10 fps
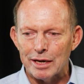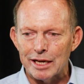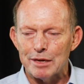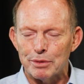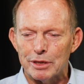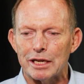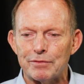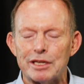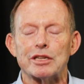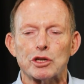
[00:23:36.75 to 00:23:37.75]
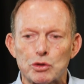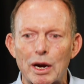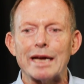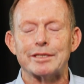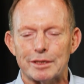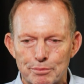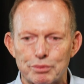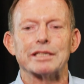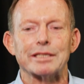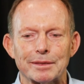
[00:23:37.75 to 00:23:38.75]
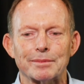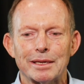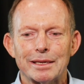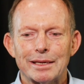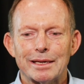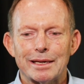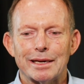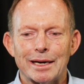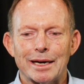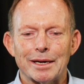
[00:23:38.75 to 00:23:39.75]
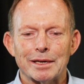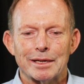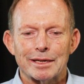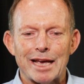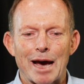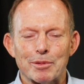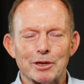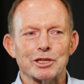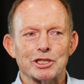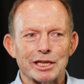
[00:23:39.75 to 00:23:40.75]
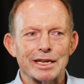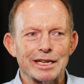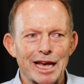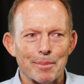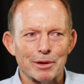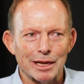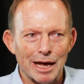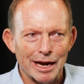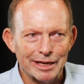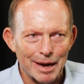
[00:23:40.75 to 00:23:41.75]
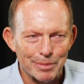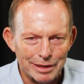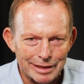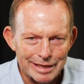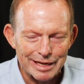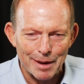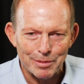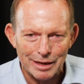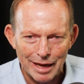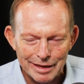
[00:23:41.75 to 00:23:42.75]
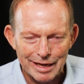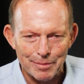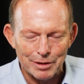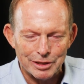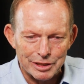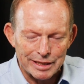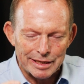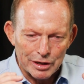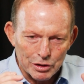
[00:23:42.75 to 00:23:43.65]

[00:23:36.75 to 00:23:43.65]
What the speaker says: He believed in Great Britain. Capital G, capital R, capital E, capital A, capital T.